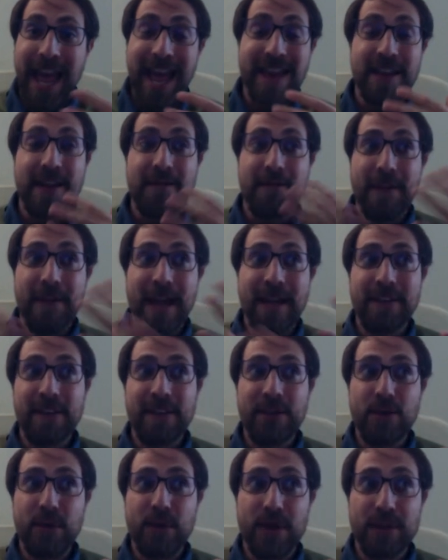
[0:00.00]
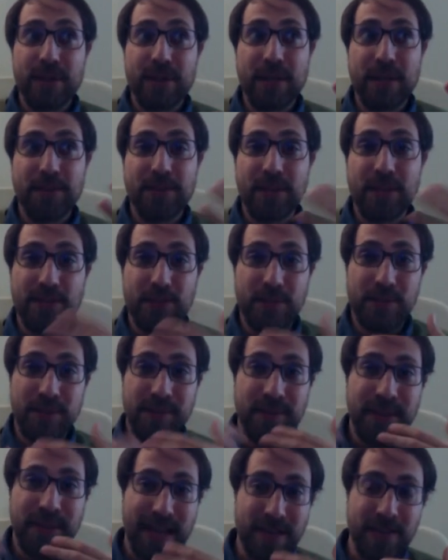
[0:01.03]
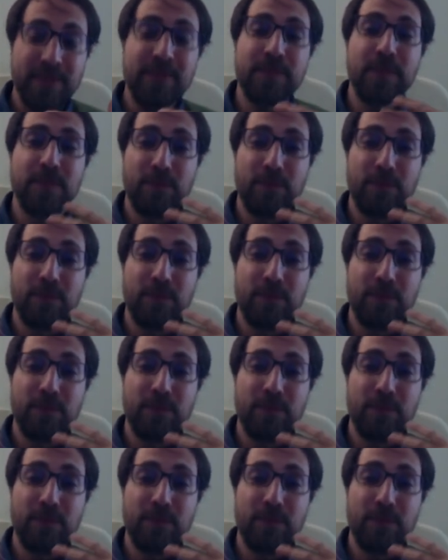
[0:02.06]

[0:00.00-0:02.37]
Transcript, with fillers: and the fact that you are substituting that